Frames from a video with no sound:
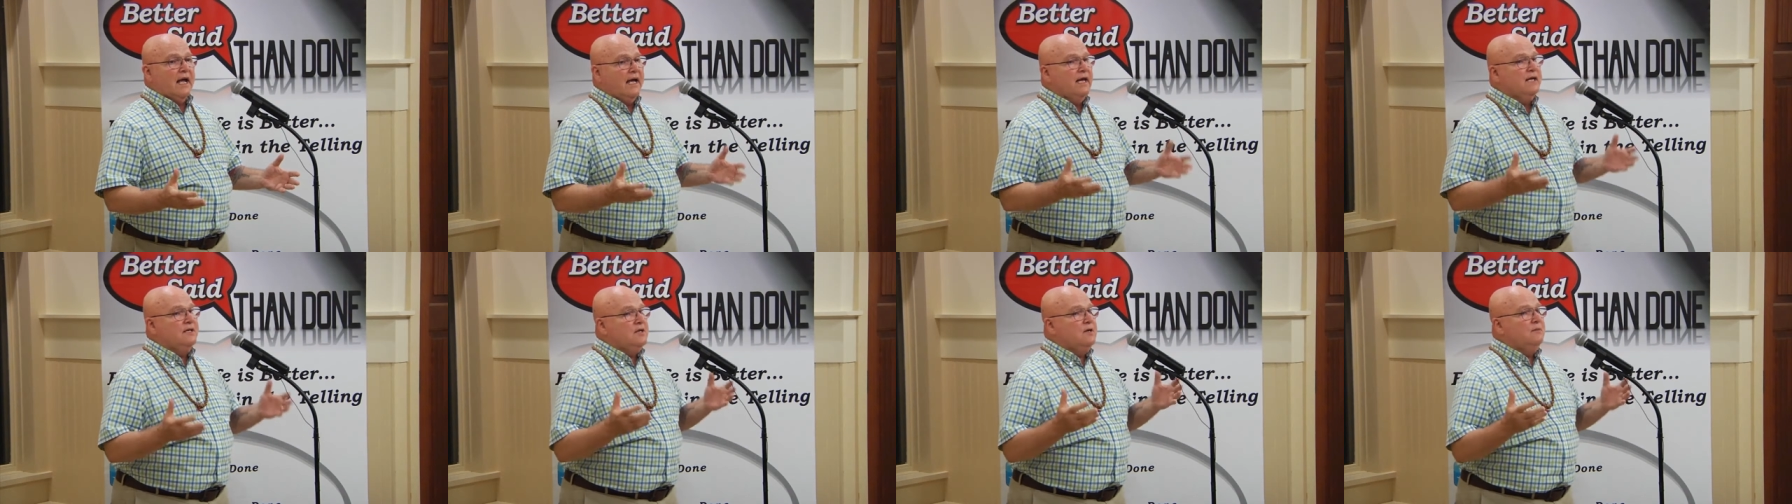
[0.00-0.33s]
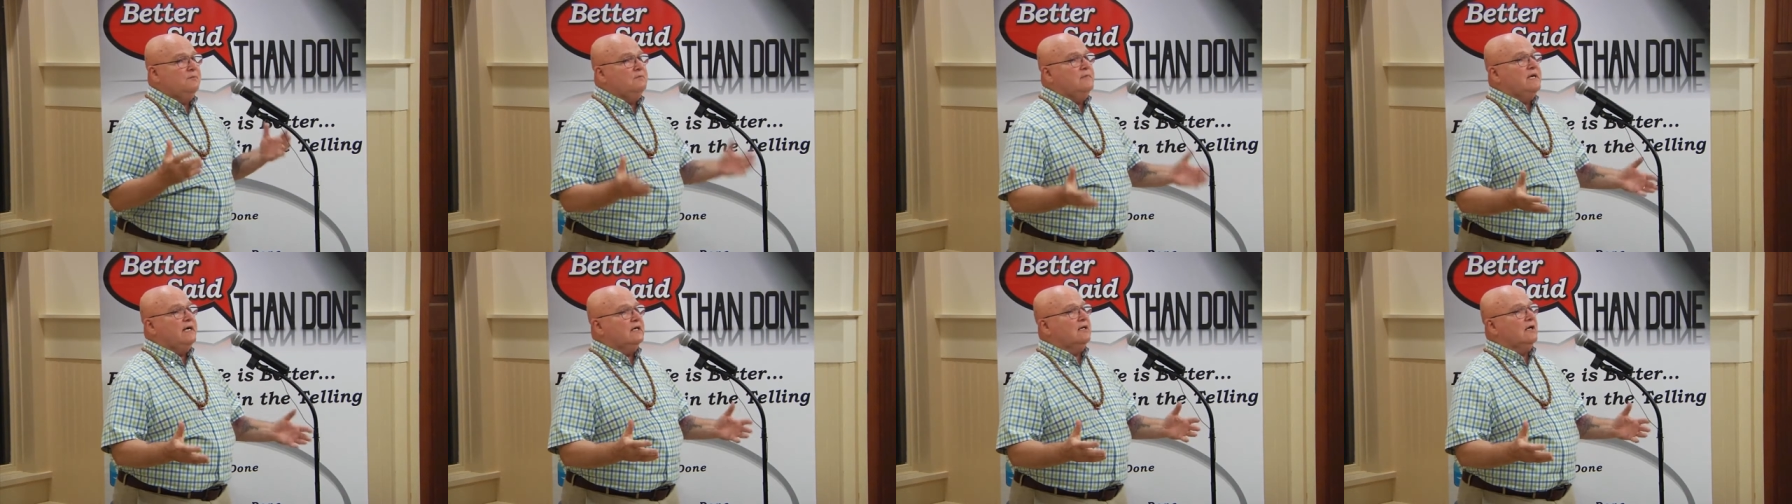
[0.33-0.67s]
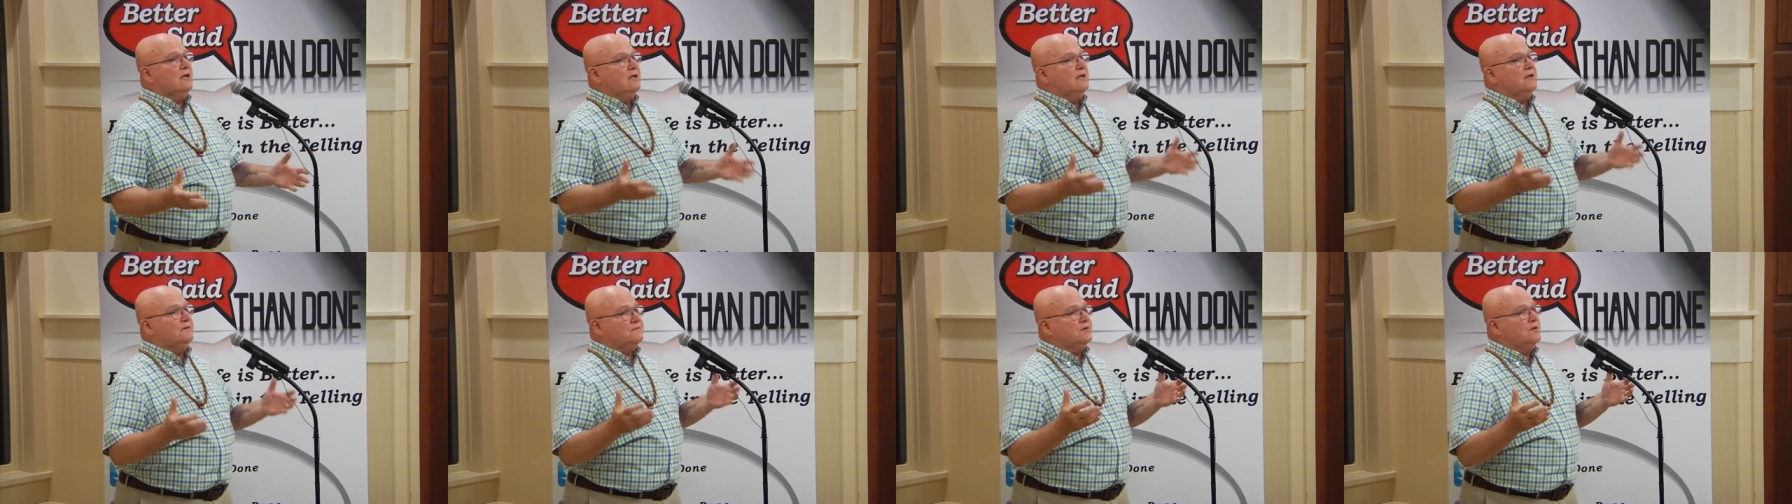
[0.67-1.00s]
in the
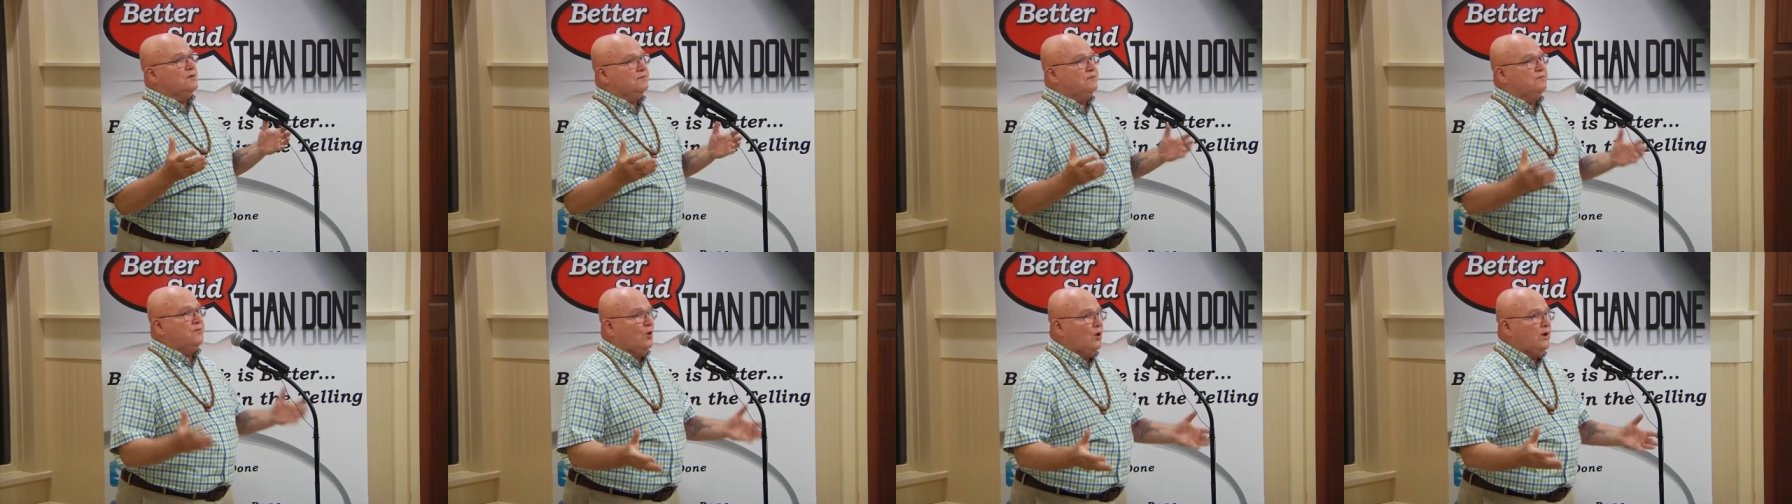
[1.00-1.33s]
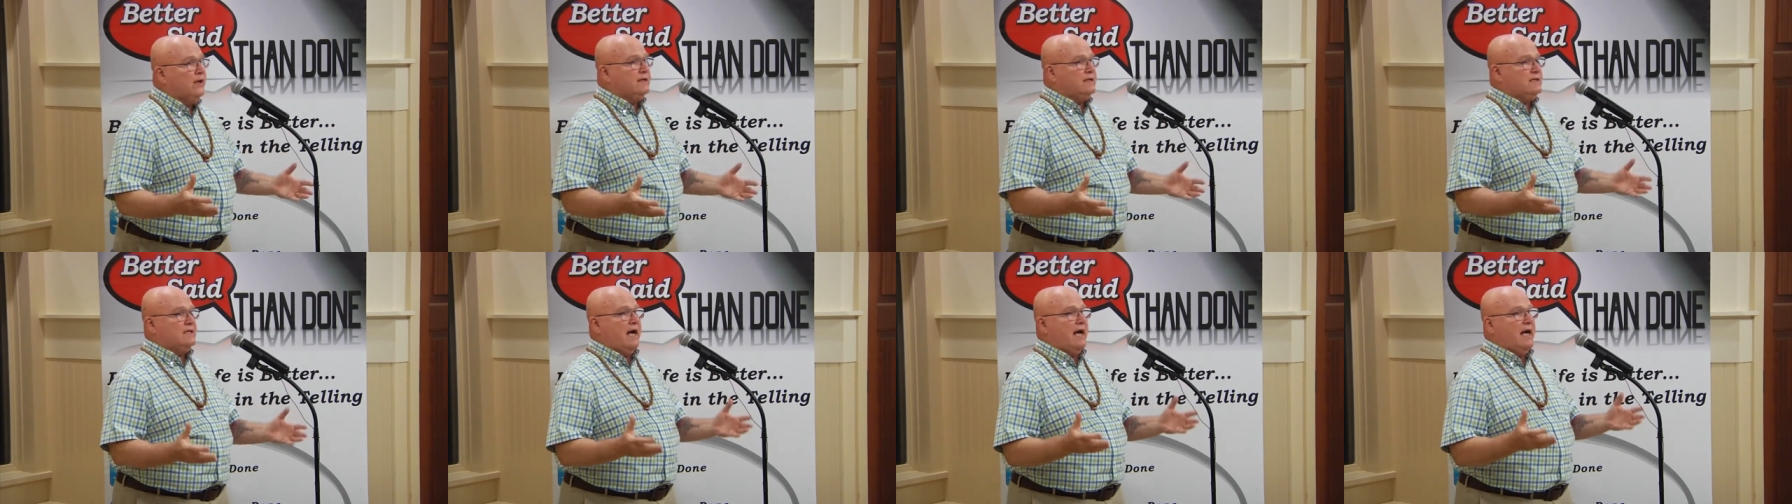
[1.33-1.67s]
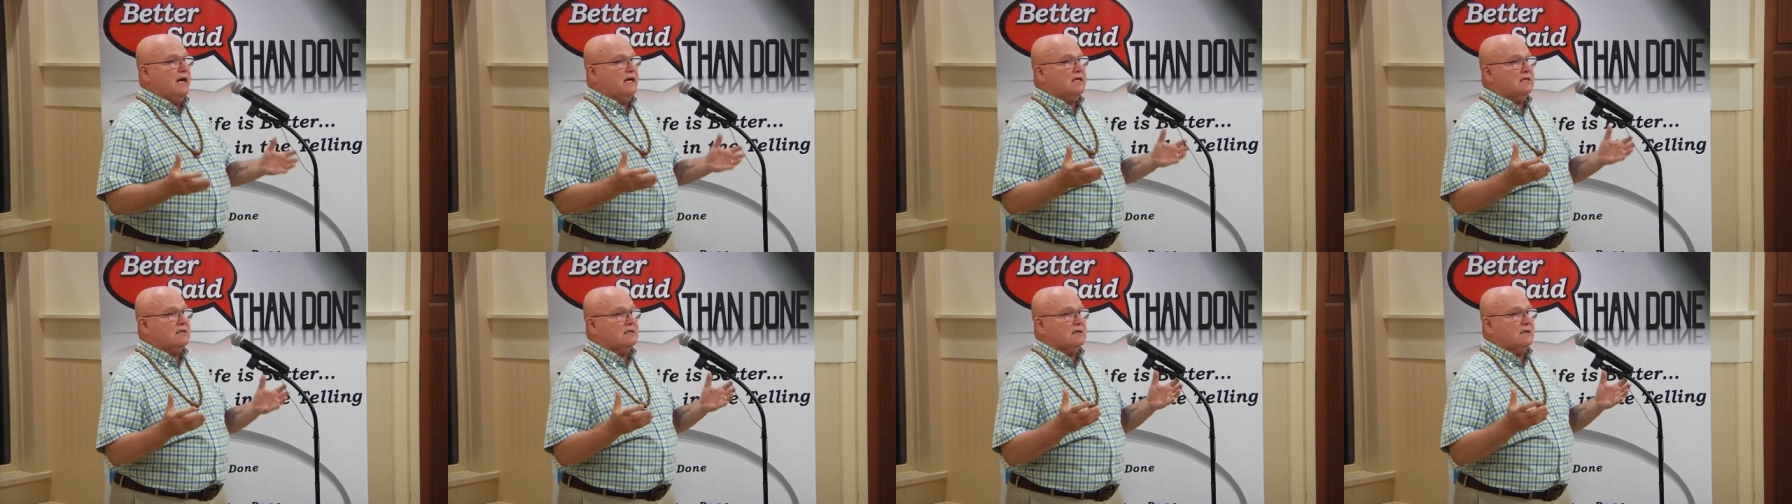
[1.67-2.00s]
middle of the
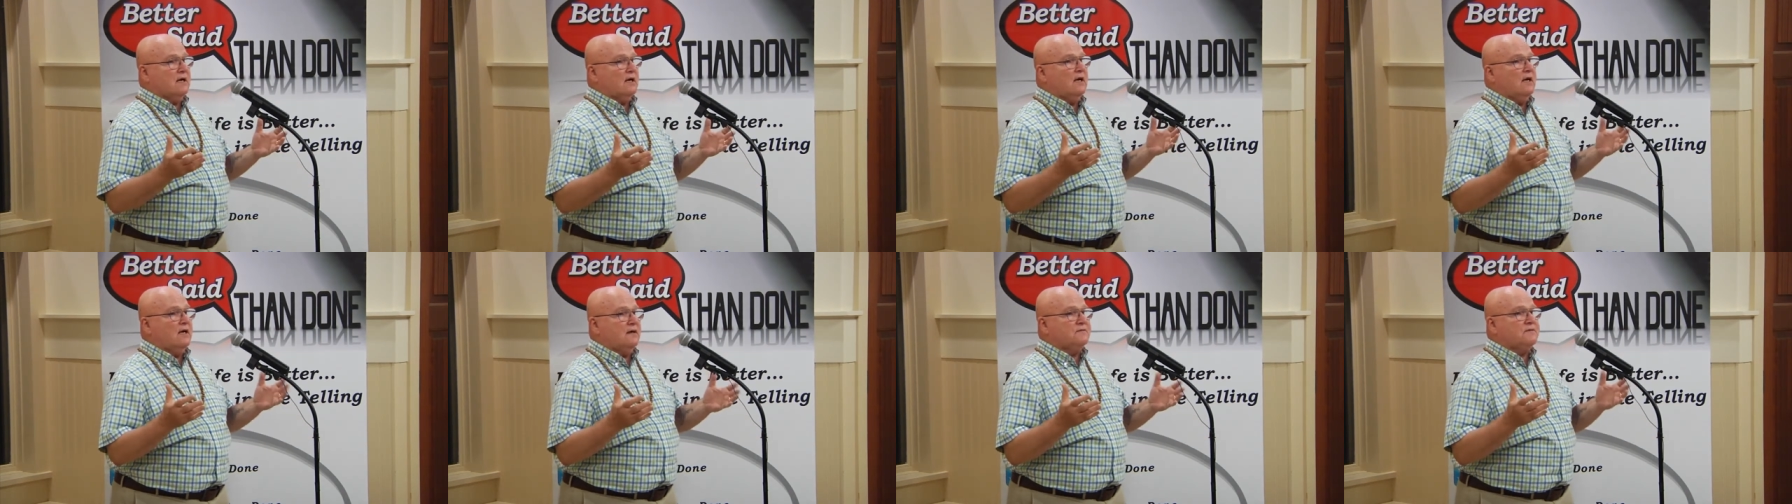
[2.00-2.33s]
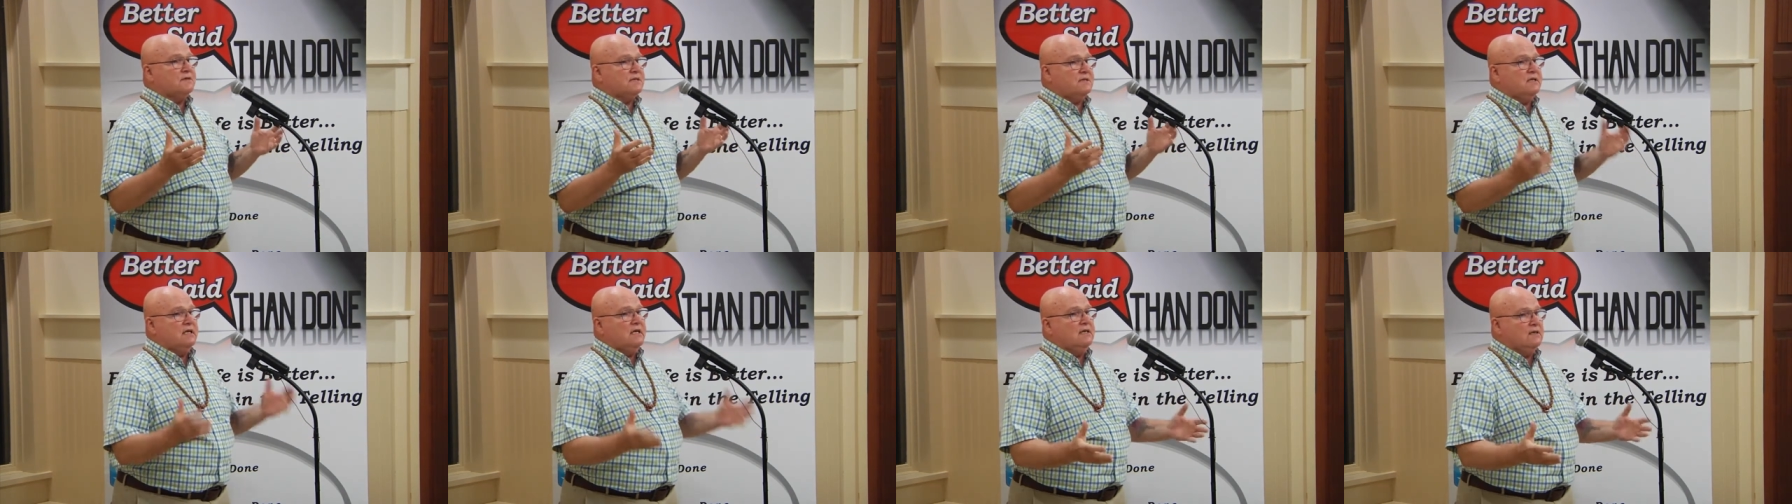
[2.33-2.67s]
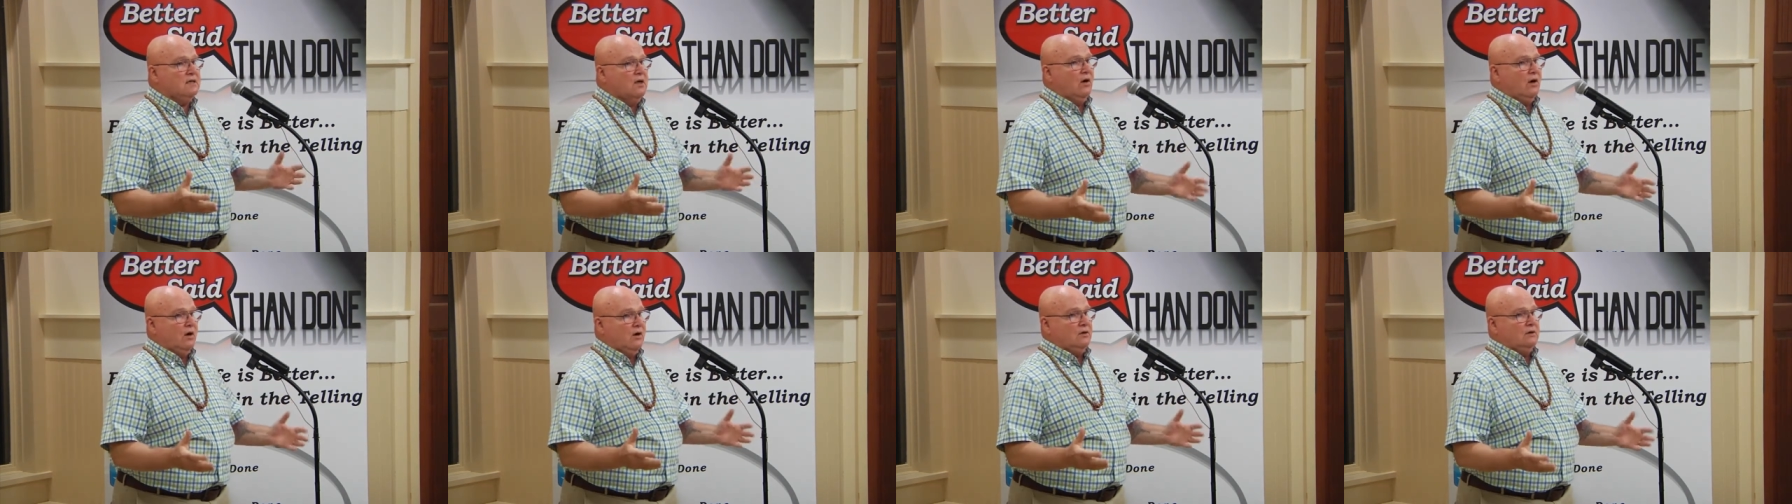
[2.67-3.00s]
vortex of
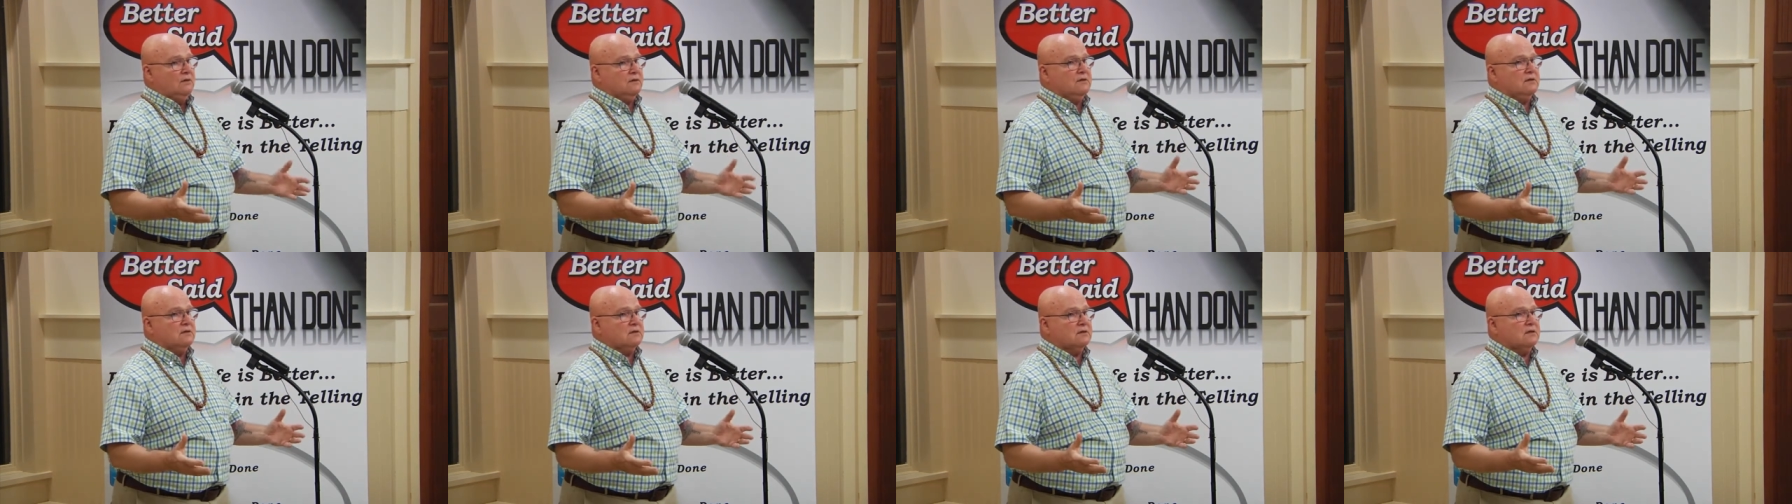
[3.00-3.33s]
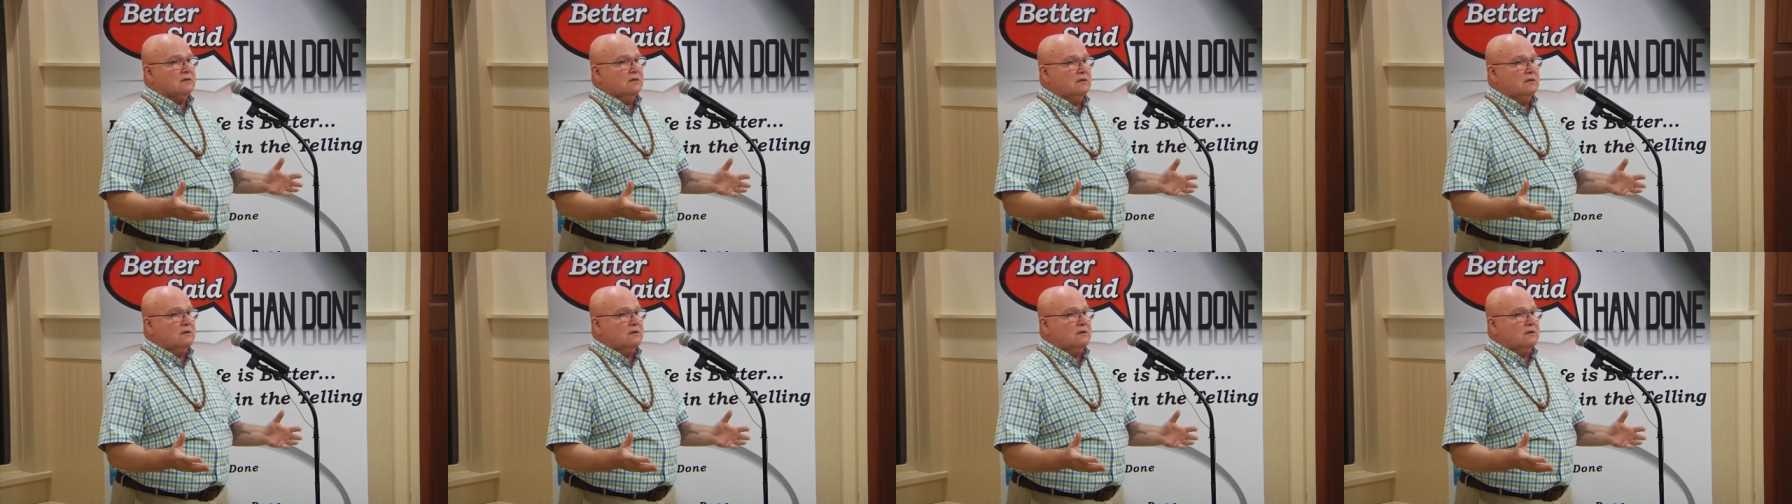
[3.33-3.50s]
seagulls.